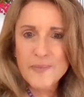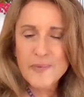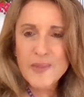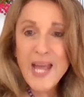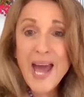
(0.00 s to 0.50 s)

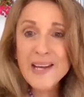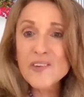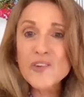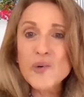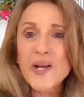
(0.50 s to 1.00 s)
That
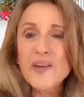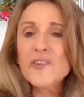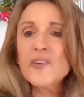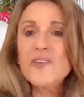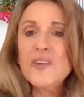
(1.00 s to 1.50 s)
is going
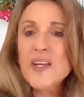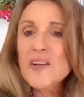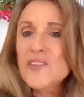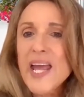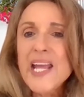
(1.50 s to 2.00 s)
to
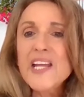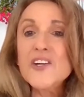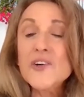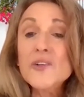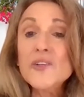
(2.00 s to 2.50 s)
dictate
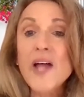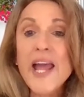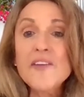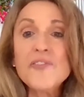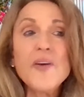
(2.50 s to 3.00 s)
your
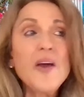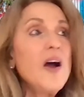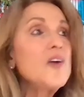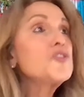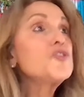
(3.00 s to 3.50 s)
life
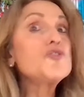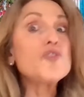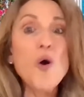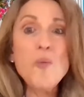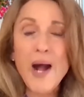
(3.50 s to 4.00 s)

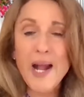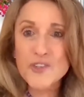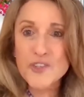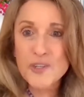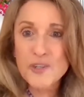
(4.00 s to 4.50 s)
so
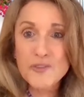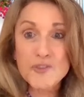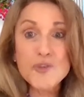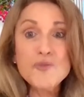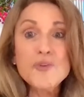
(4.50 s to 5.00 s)
much.
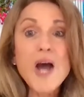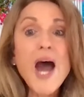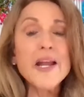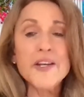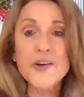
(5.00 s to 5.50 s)
Do
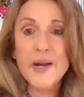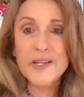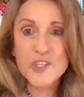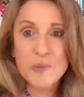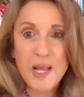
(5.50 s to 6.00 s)
not
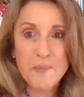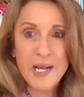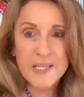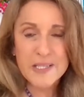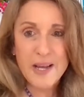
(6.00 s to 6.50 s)
underestimate
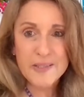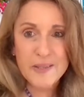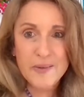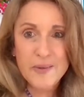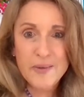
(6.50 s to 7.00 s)
mindset,
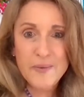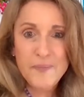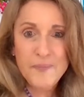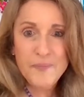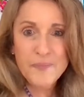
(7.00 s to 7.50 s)

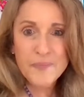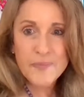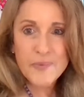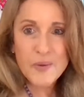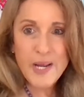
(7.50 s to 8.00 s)

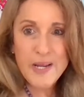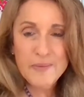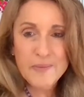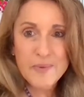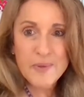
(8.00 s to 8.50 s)

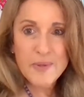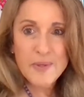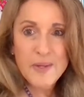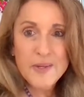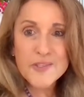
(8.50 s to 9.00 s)
right?
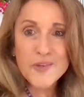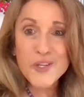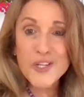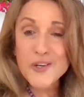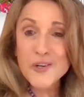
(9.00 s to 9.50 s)
So
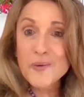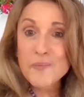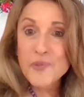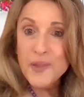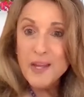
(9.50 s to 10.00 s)
your
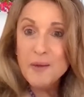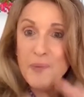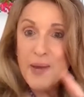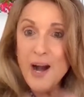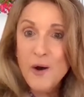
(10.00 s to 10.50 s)
thing
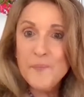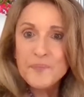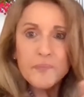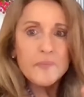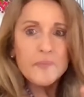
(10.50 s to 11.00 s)
about
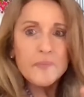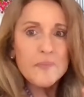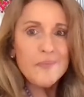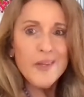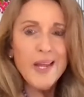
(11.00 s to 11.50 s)

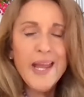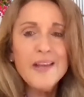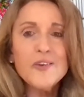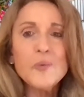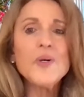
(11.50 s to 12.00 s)
I
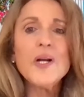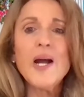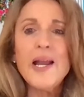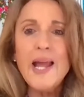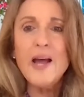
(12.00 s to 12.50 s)
had to work
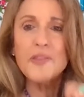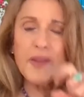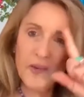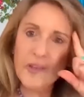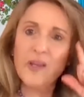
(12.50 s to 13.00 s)
on how
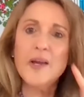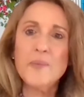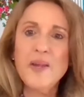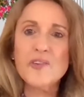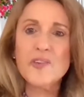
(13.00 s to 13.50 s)
things can come
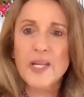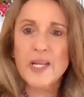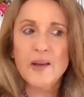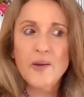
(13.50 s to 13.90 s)
easily.